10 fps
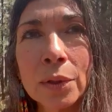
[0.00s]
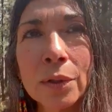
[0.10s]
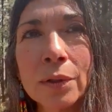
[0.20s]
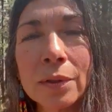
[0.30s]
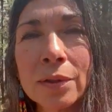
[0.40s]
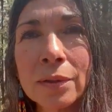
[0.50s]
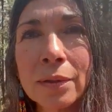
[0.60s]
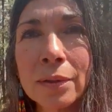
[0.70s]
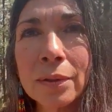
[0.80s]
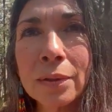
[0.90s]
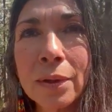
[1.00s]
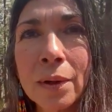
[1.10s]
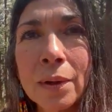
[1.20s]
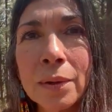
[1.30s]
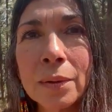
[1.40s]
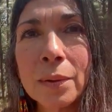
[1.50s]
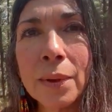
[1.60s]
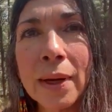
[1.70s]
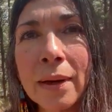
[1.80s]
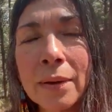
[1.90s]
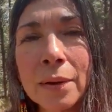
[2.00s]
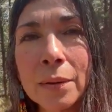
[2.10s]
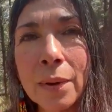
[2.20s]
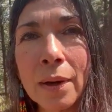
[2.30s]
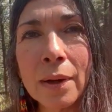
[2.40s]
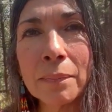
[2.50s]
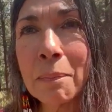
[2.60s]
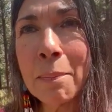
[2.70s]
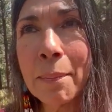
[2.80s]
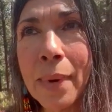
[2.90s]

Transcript: girls who, who um,